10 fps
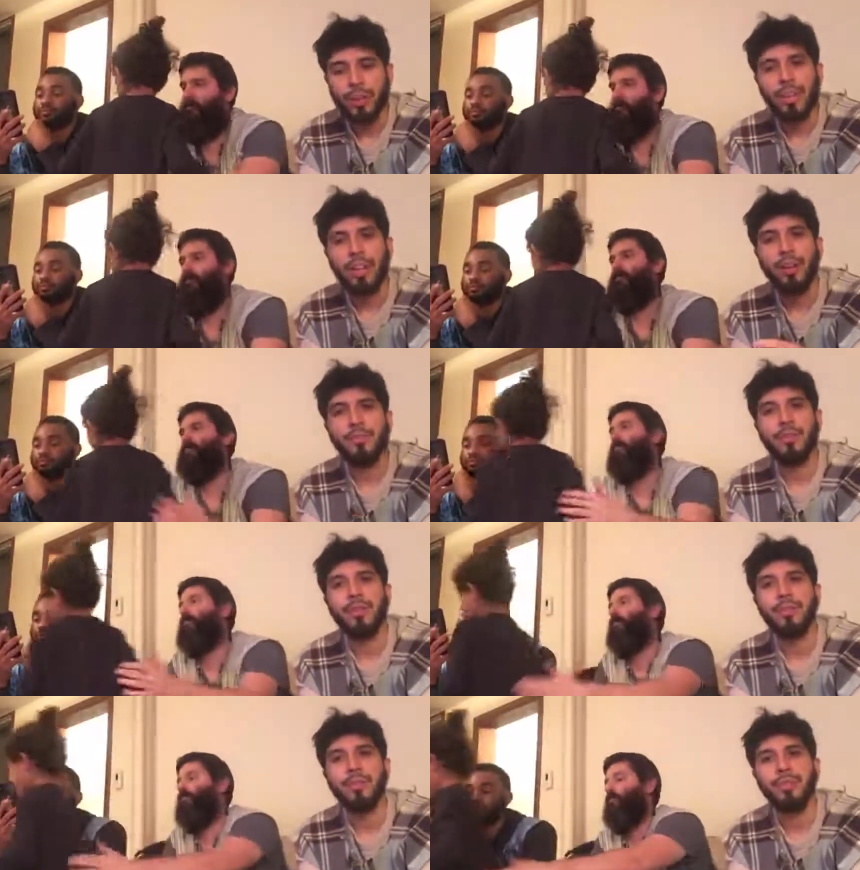Speaker 1: get a lot
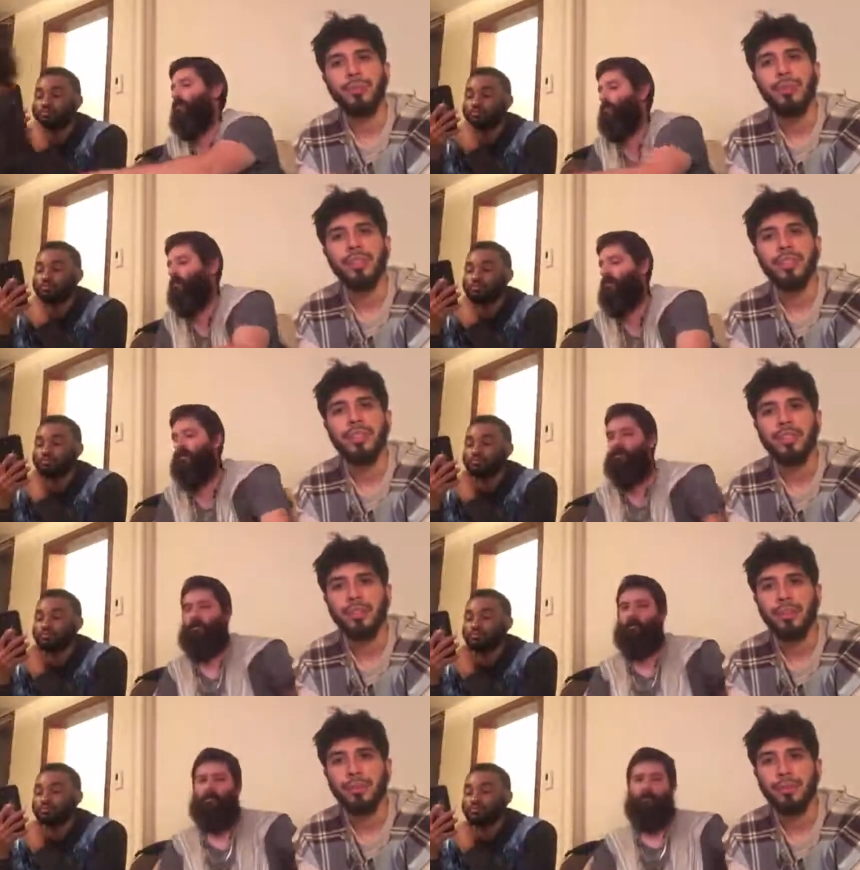further doing you
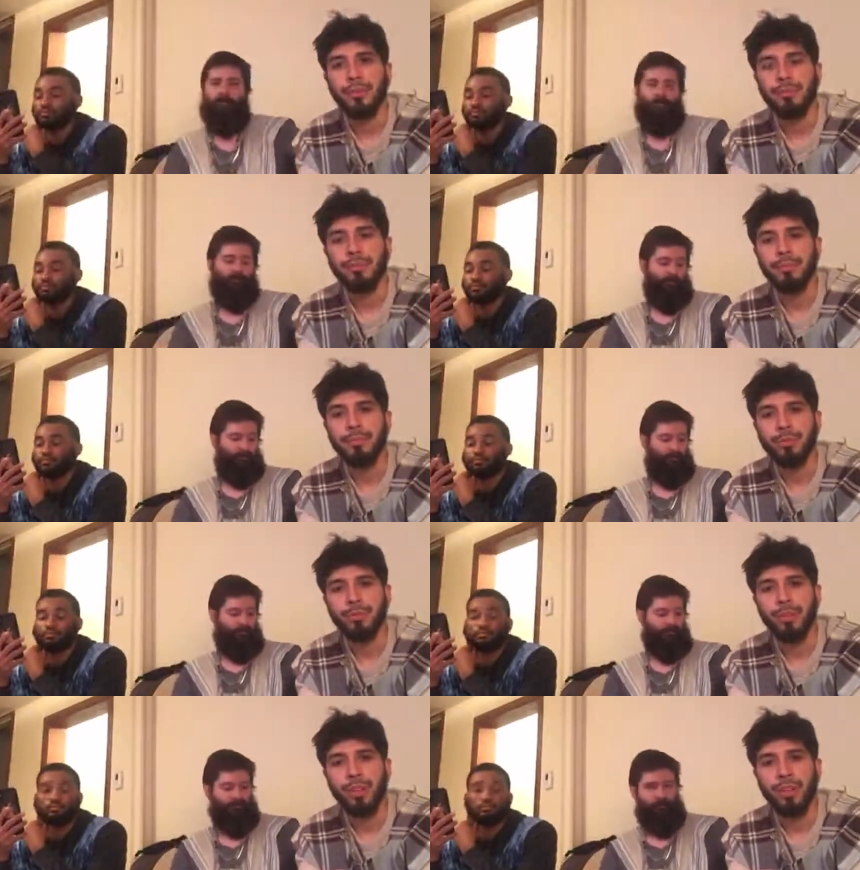know
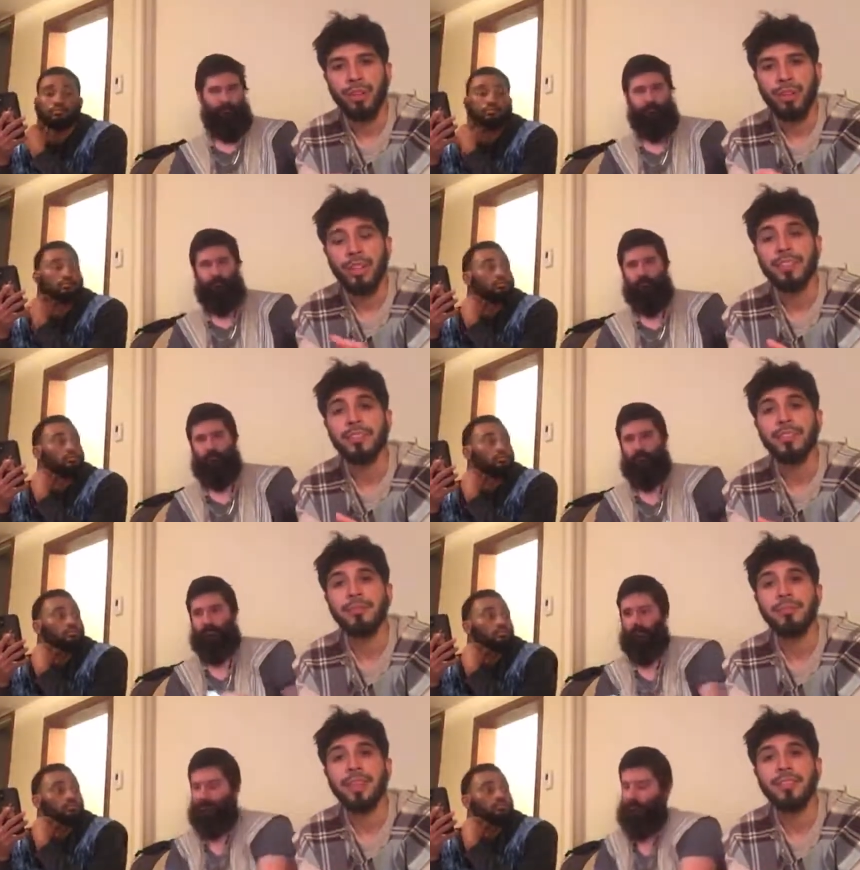uh, uh, lessons
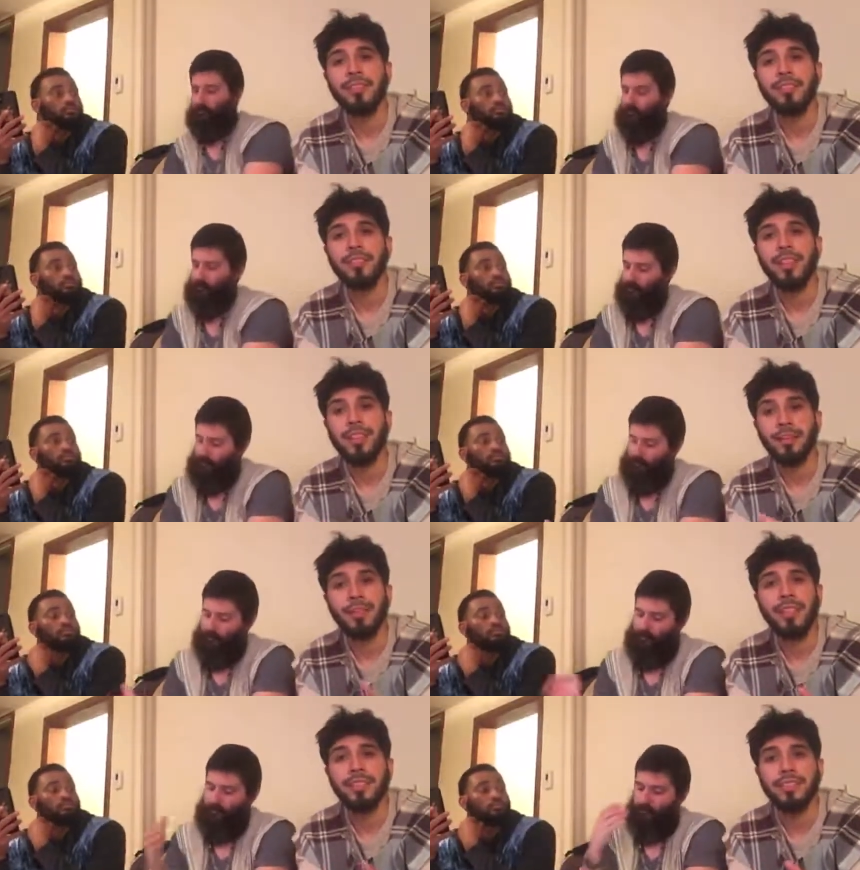based on the
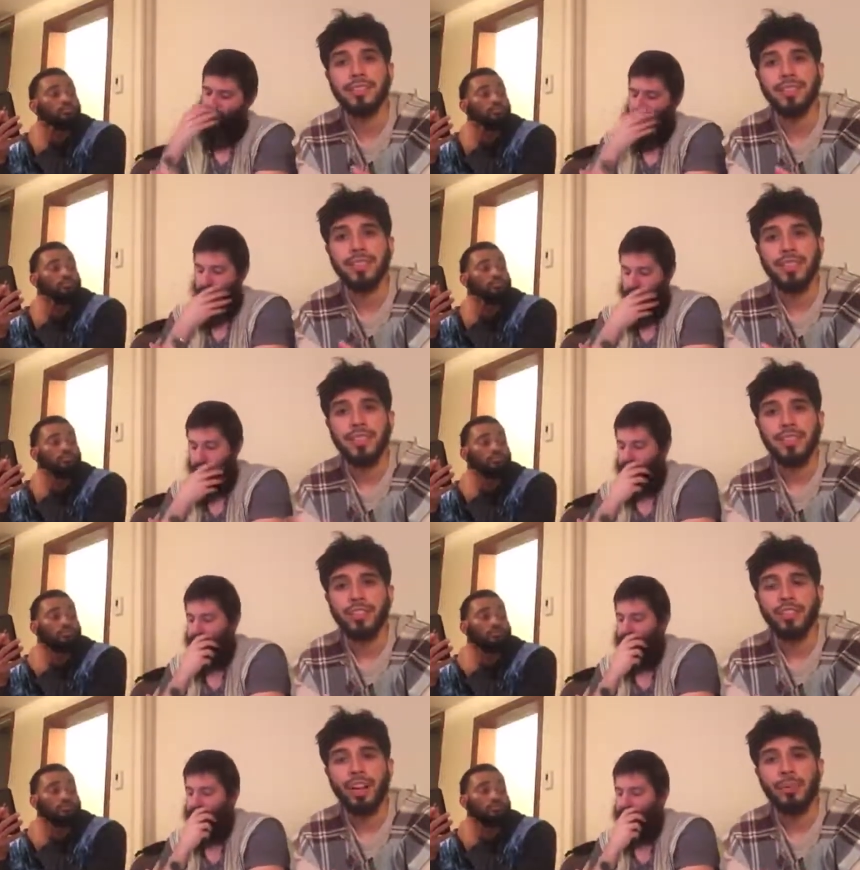basics
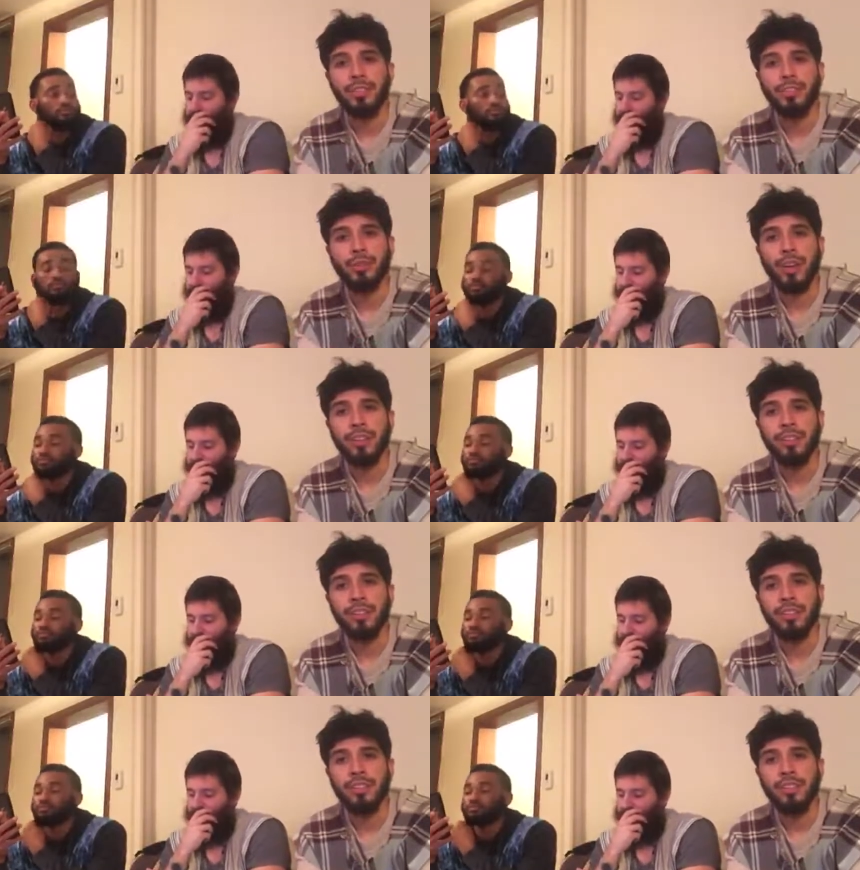than always trying to
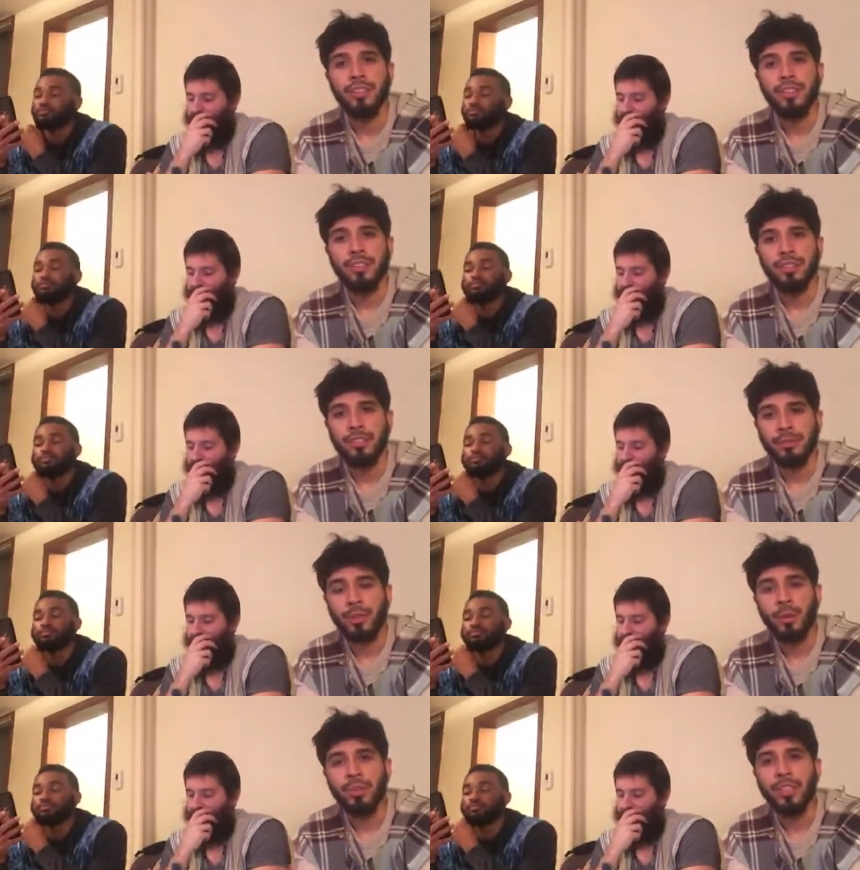
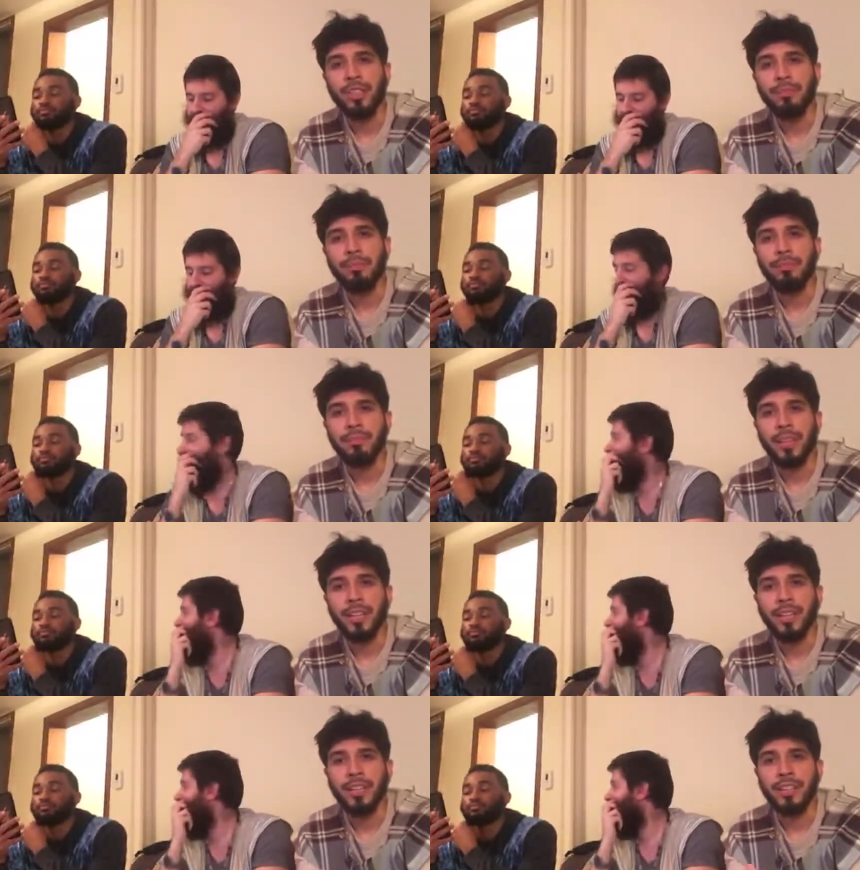go deep
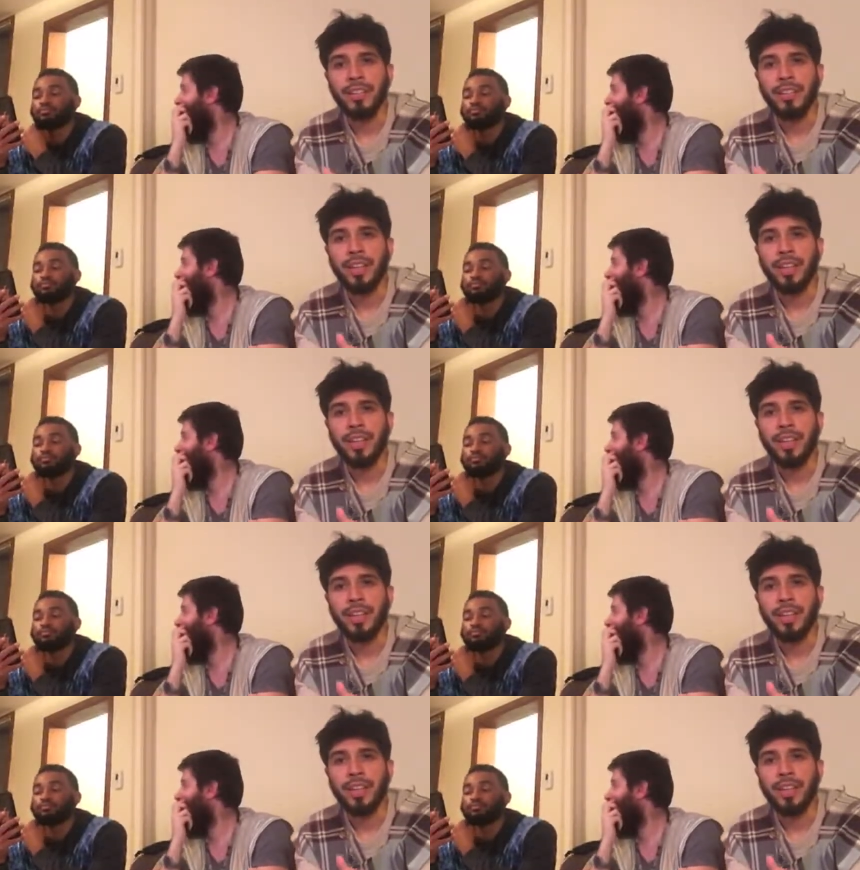and, and, and